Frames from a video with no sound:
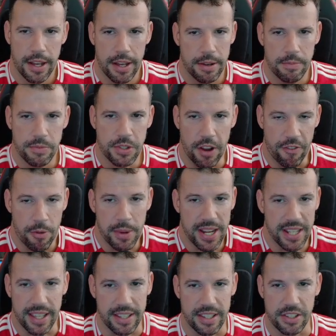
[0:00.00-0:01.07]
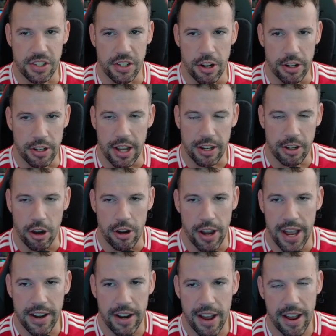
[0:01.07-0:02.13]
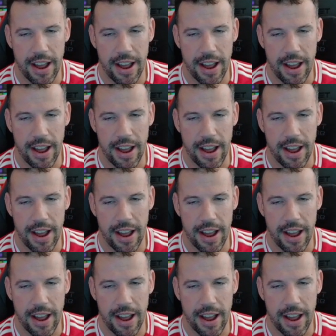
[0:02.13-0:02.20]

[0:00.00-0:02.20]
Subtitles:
So for me, that's a no-go. And